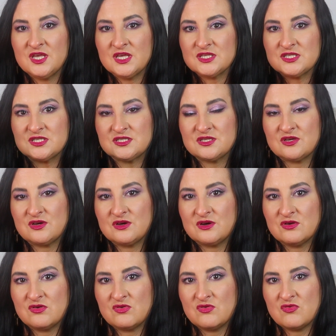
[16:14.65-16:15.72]

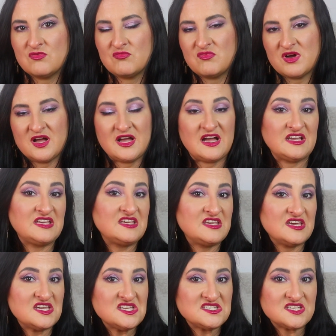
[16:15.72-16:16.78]
So I
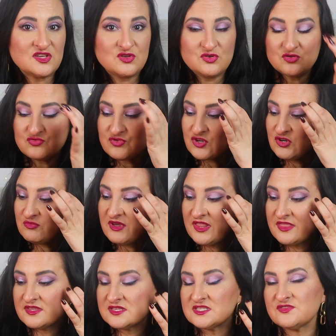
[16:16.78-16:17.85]
guess I could
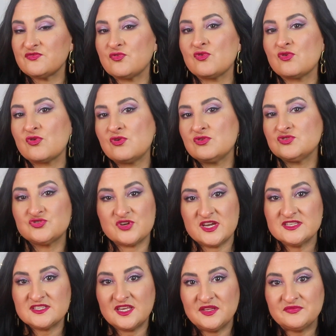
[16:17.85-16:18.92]
recommend this for dry
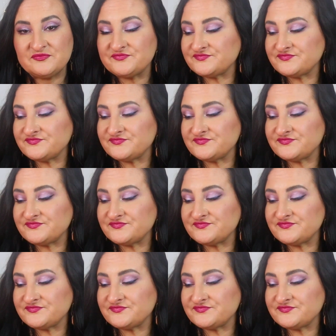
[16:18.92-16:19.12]
skin.